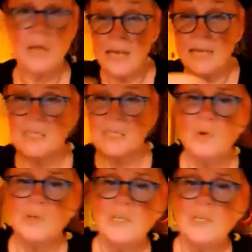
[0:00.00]
and then they
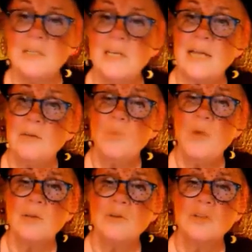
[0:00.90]
spotted the dead
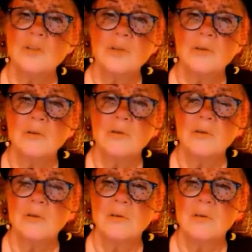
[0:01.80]
witch.
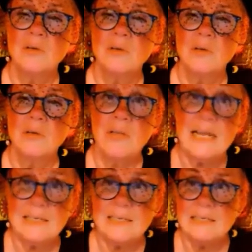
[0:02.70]
They
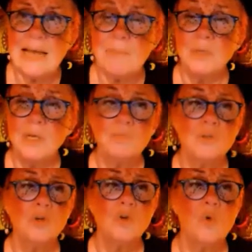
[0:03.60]
scampered up
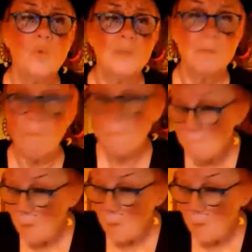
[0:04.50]
to the corpse and
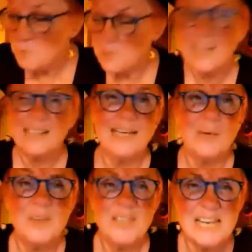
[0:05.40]
poked at it
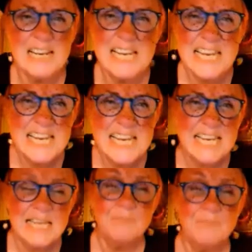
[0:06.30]
with
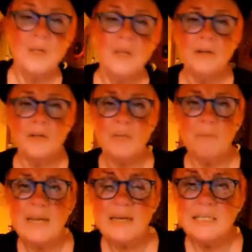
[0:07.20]
glee. Then the
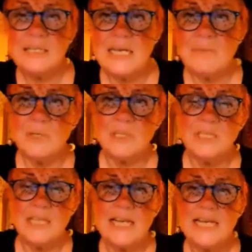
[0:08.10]
big demon
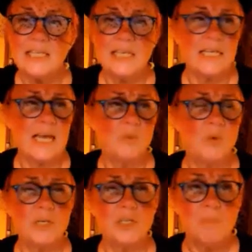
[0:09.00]
seized the dead
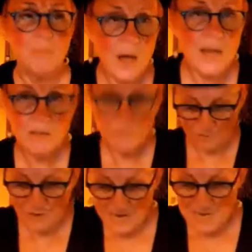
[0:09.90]
witch by the
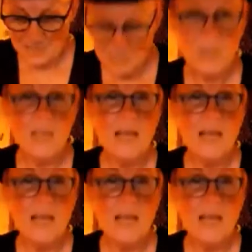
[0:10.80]
feet